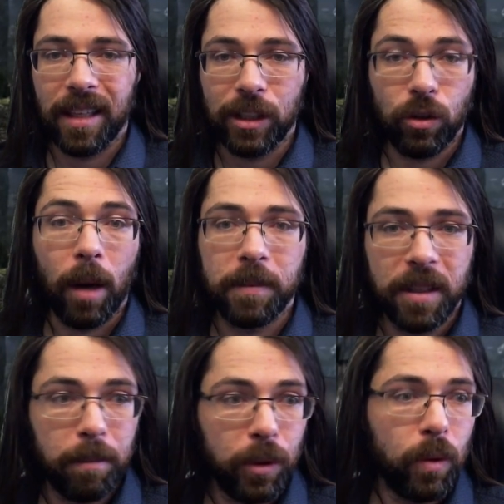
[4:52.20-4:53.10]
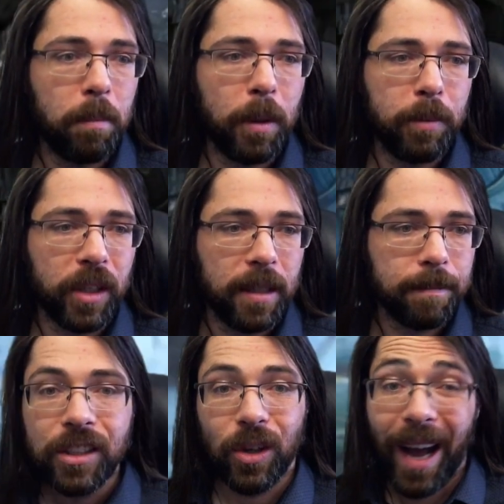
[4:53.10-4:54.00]
that drops the blue and purple gear.
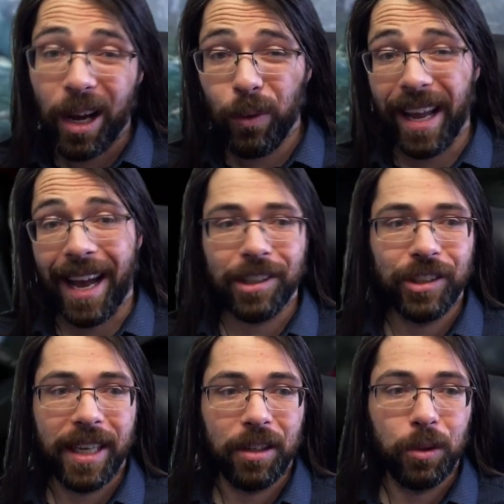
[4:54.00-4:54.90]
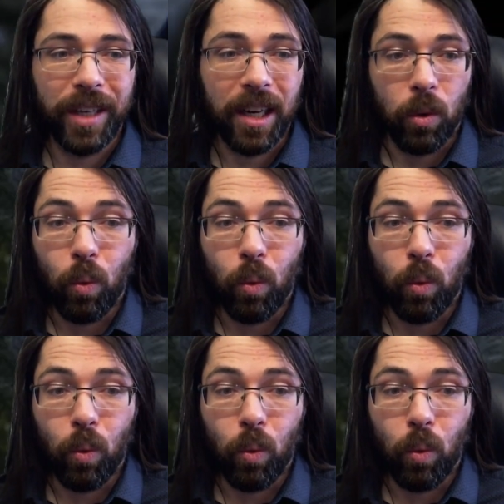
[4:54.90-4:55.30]
So how do we actually get new gear?